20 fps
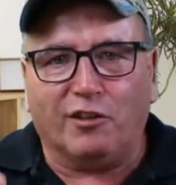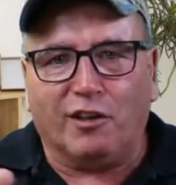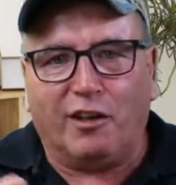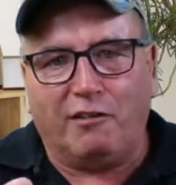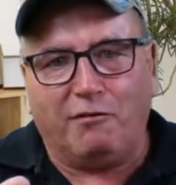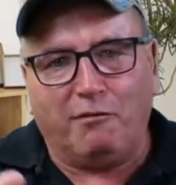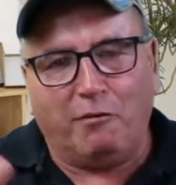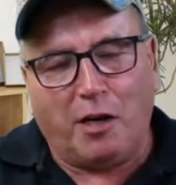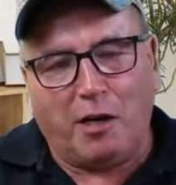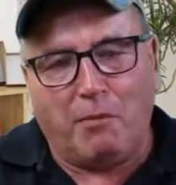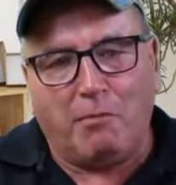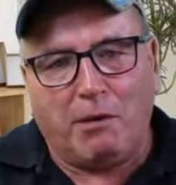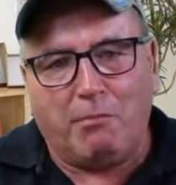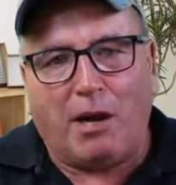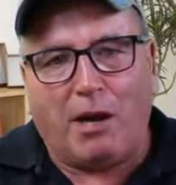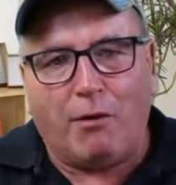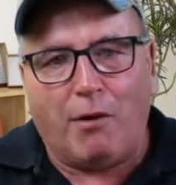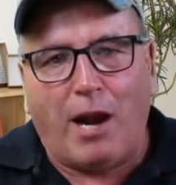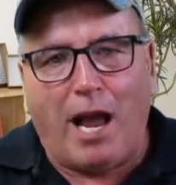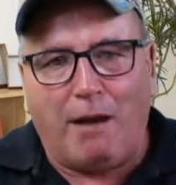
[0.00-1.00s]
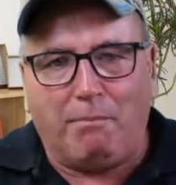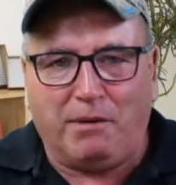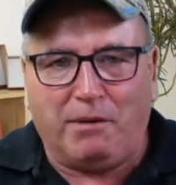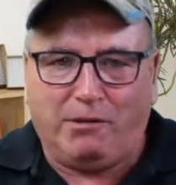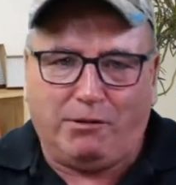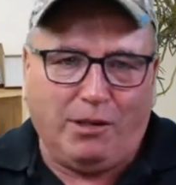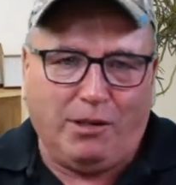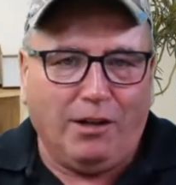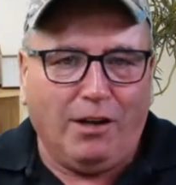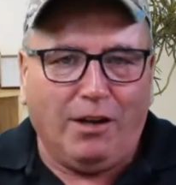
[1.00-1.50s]
and what I mean by wrap
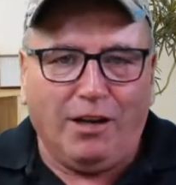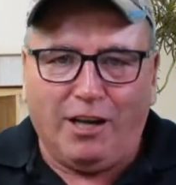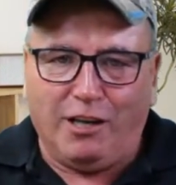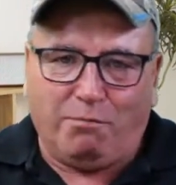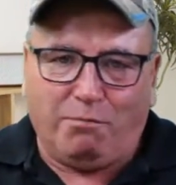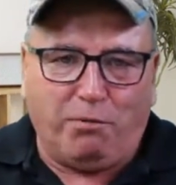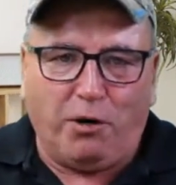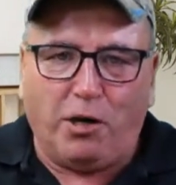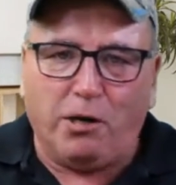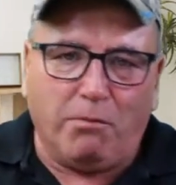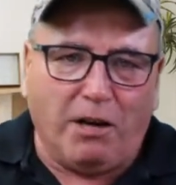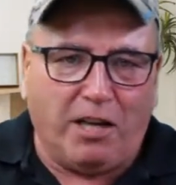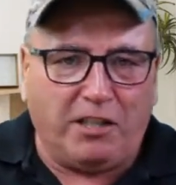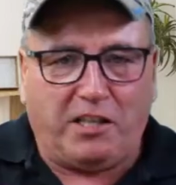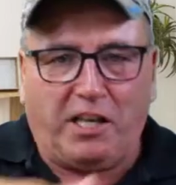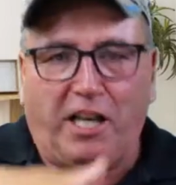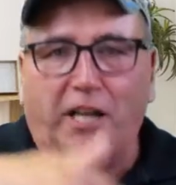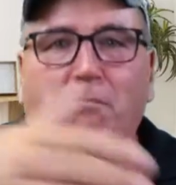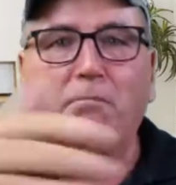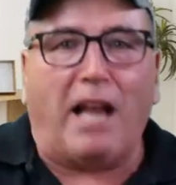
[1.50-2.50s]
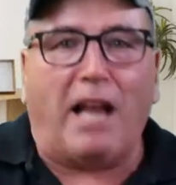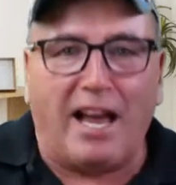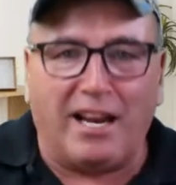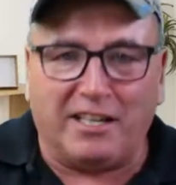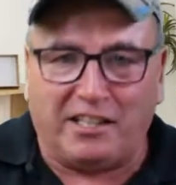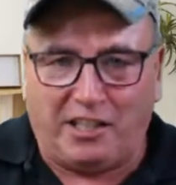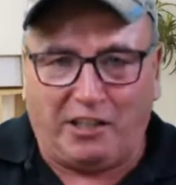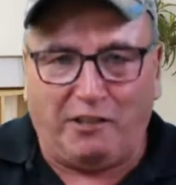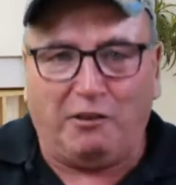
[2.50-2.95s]
is pretty much like plastic,